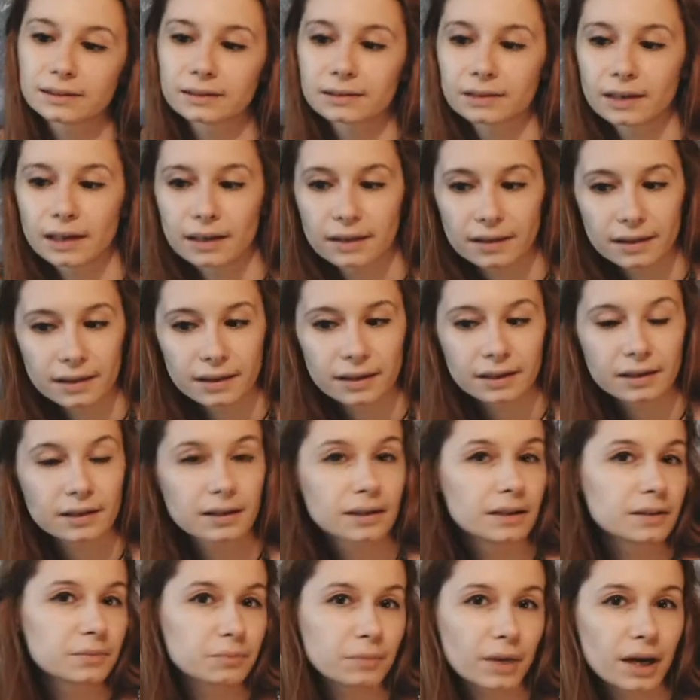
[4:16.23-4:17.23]
I
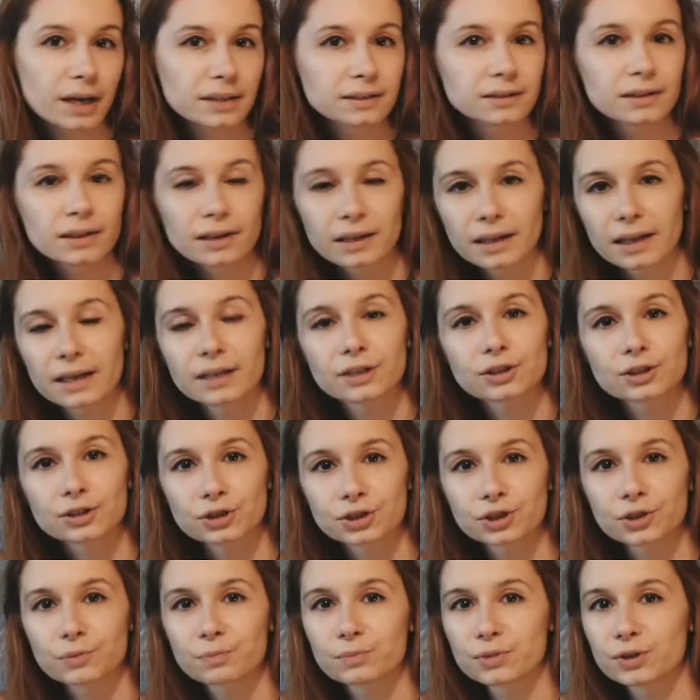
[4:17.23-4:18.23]
think it makes the
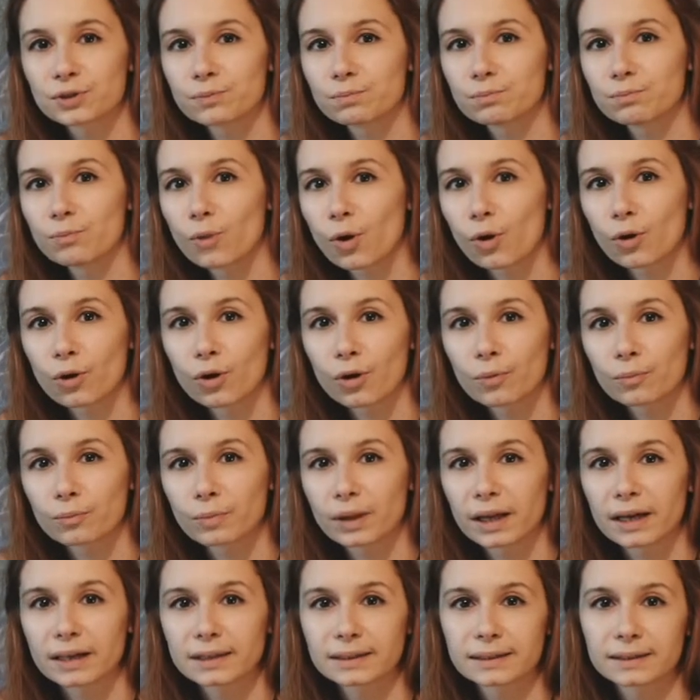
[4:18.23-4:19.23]
relationships more
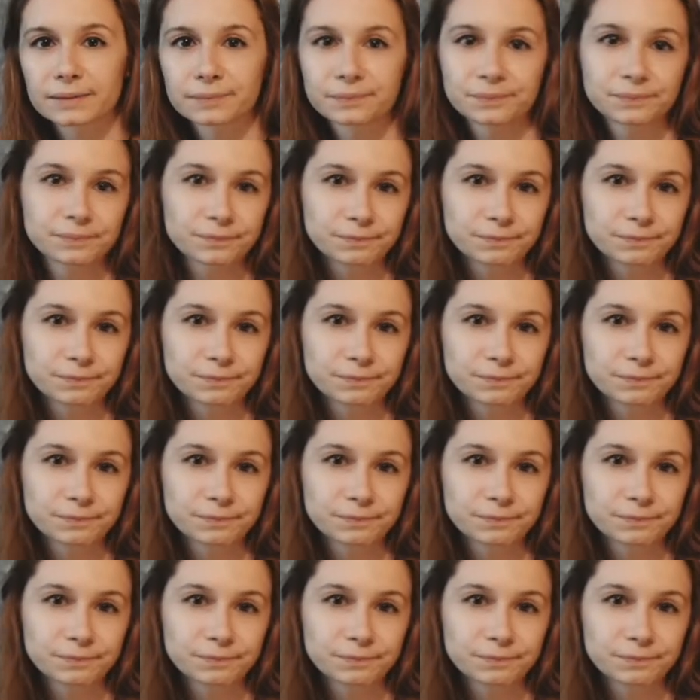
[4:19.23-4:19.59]
complex.